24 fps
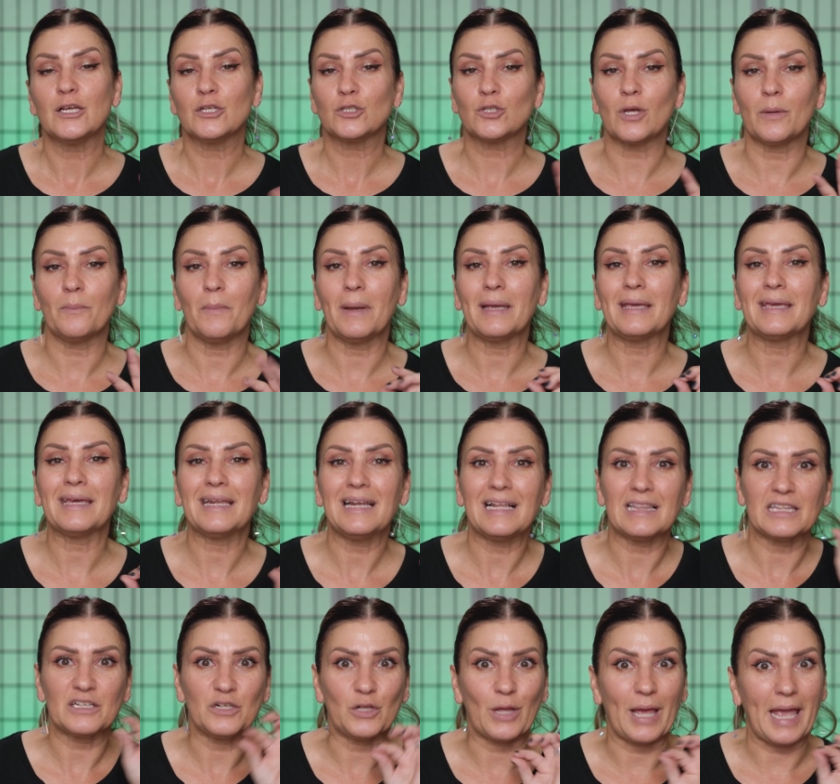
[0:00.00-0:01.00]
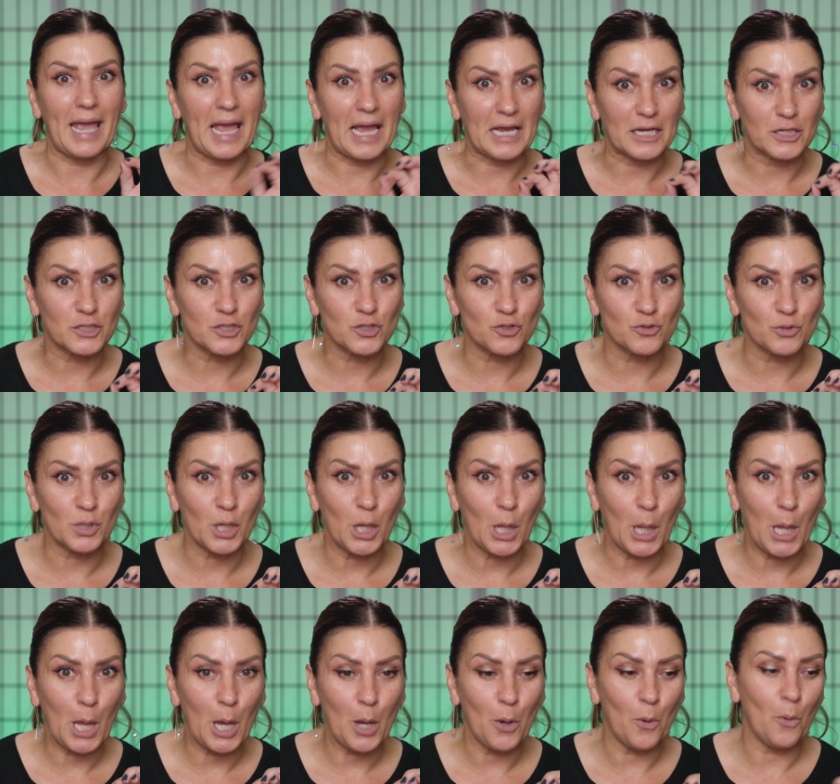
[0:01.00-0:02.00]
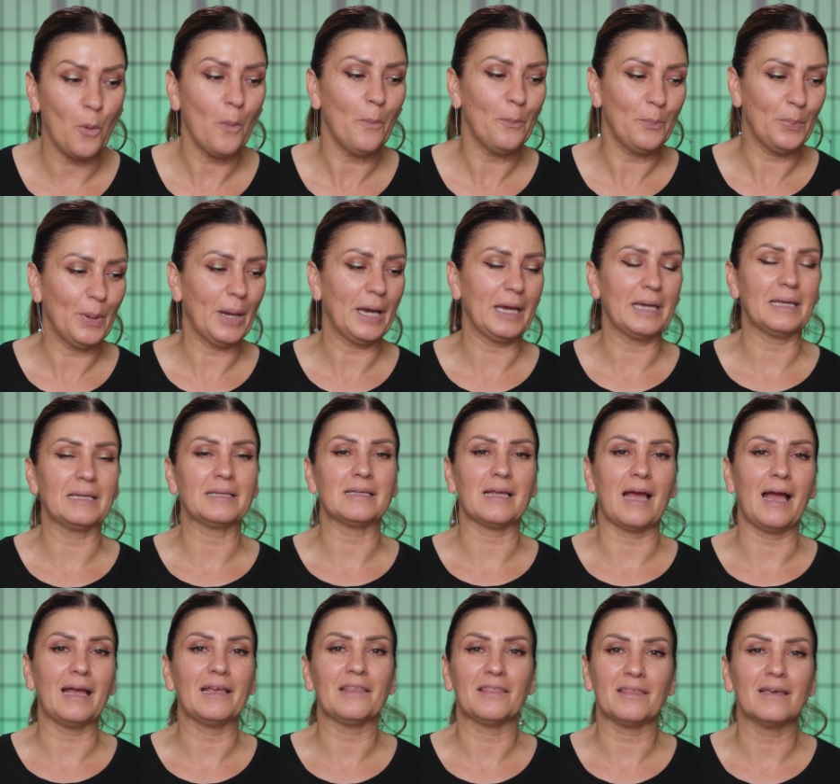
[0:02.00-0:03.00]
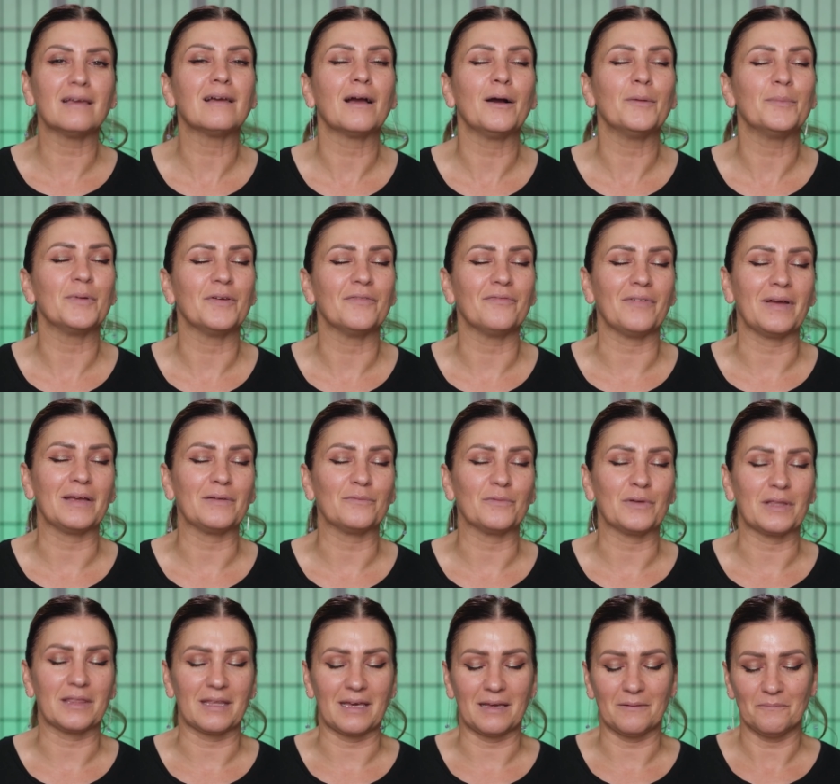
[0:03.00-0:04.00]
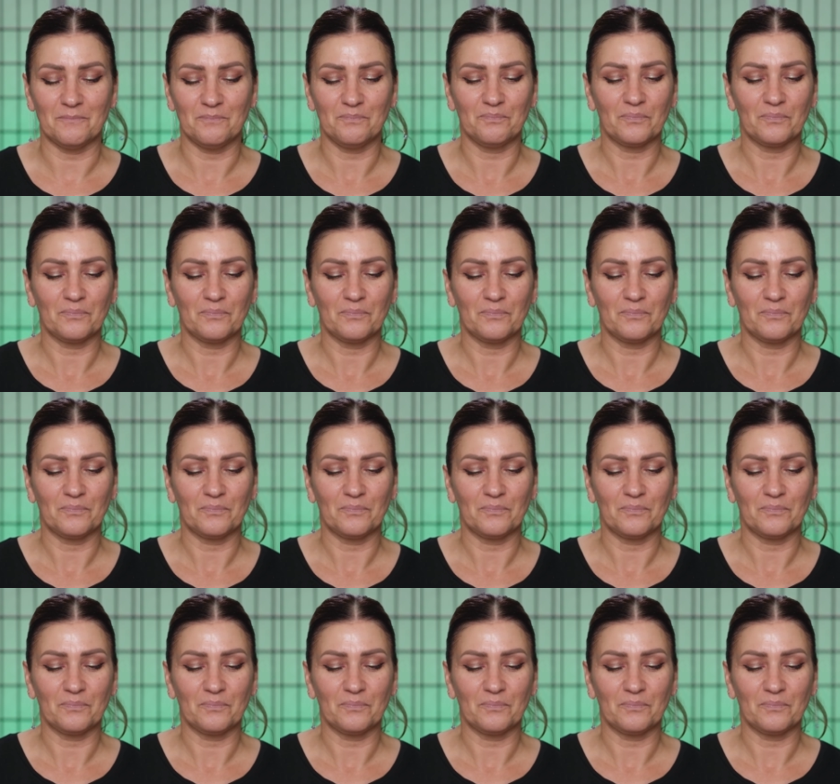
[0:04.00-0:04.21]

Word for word: So I might get a little extra glow, but I think I'll be fine with it.